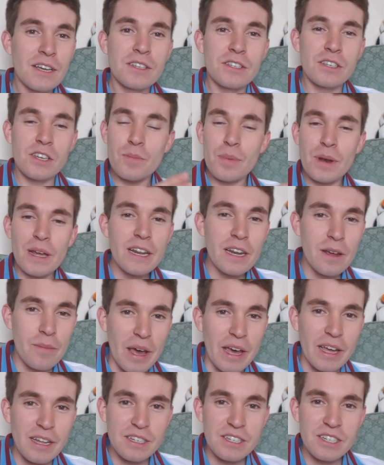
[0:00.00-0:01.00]
So you're playing a
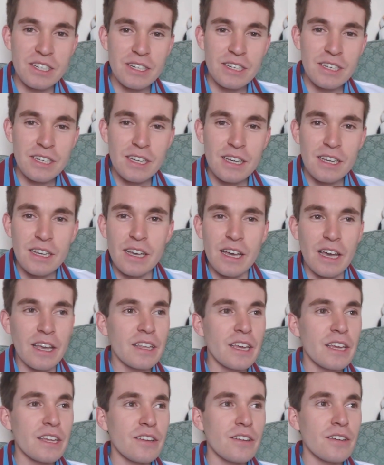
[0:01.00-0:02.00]
match,
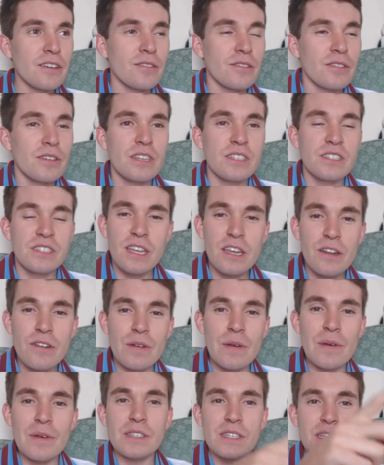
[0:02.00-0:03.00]
and then instead
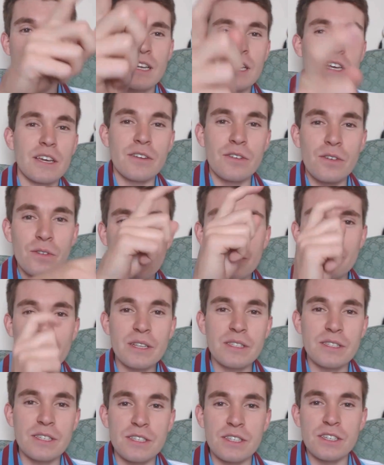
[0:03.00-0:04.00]
of having to click on all the
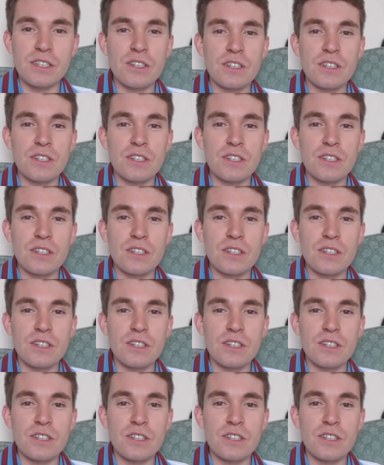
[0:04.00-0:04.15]
buttons,